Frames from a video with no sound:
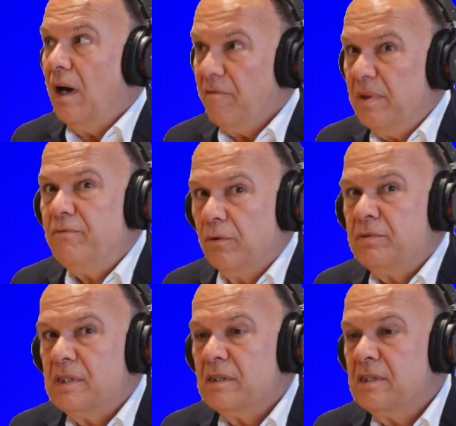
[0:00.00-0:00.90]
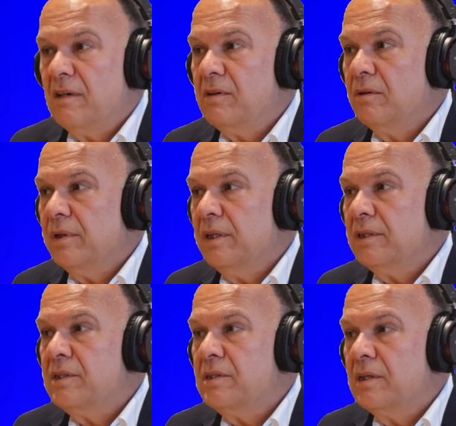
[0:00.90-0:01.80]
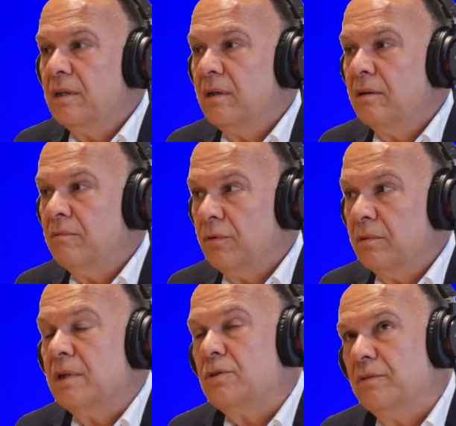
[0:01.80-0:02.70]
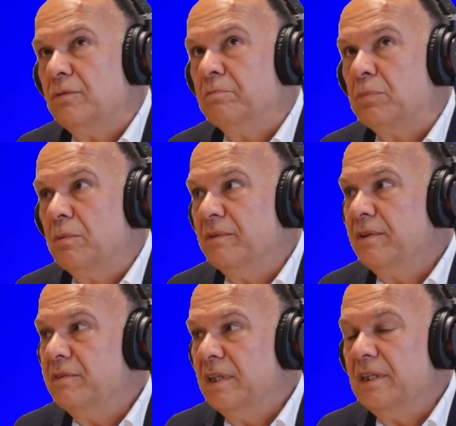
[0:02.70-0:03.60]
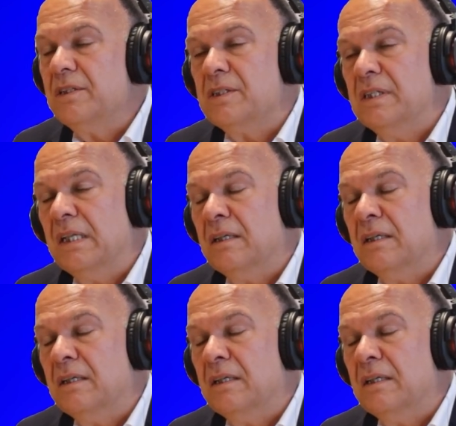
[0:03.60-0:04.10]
I've been for several years, for probably 15 years,